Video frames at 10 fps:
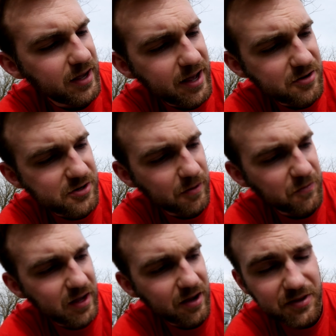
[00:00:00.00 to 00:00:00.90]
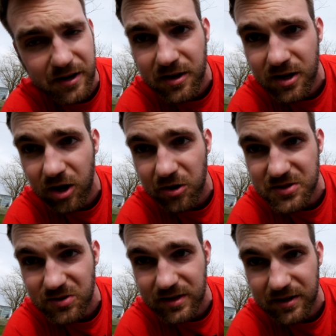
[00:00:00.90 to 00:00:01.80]
And on top we have then
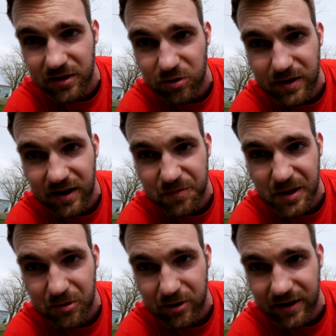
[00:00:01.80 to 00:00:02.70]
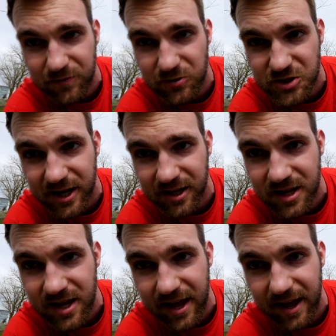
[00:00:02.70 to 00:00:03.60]
also here the 3.5mm headphone jack,
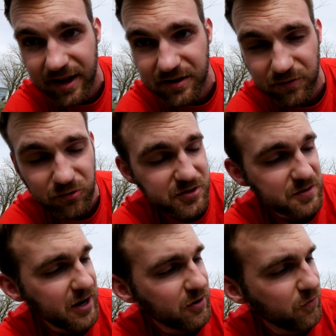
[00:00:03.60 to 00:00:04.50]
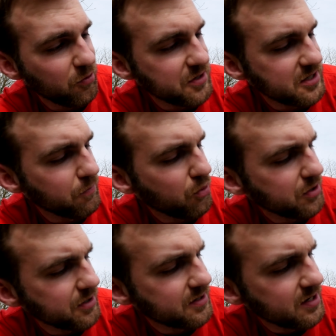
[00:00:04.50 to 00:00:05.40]
and of course the microphone is
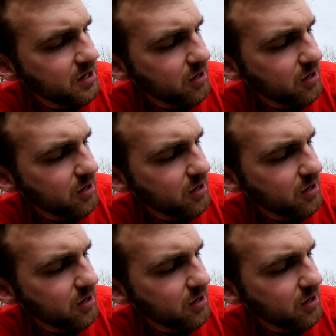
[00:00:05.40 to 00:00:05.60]
important.